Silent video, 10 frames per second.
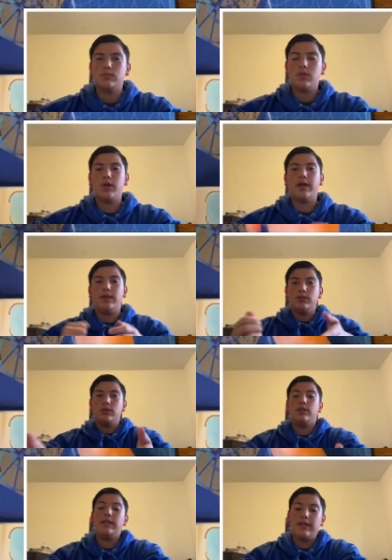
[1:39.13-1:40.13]
Okay, so the
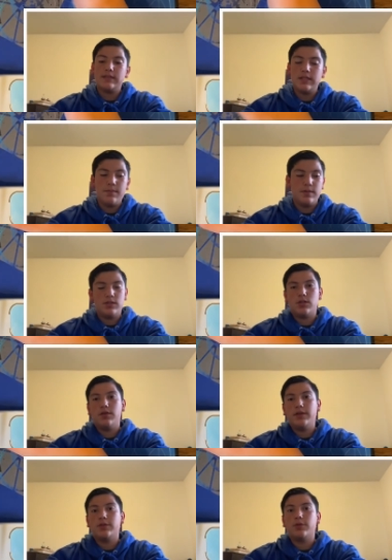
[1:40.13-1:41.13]
next step in
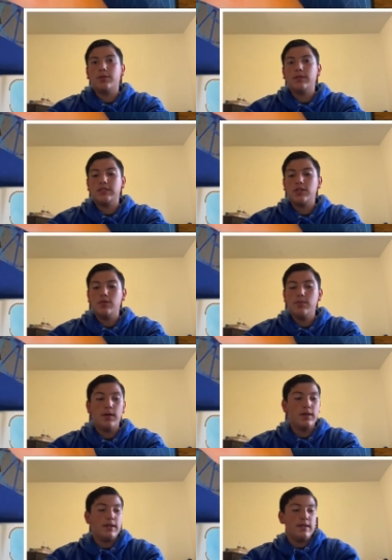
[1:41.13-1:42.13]
solving the Rubik's Cube
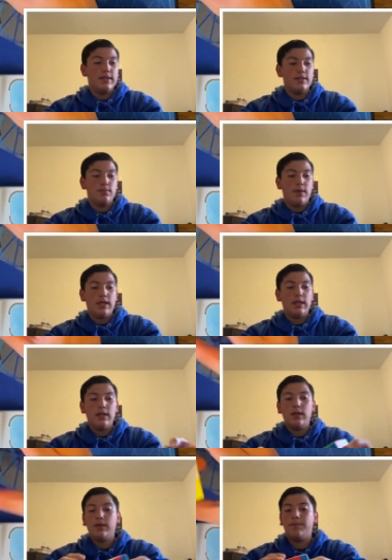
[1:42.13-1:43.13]
is making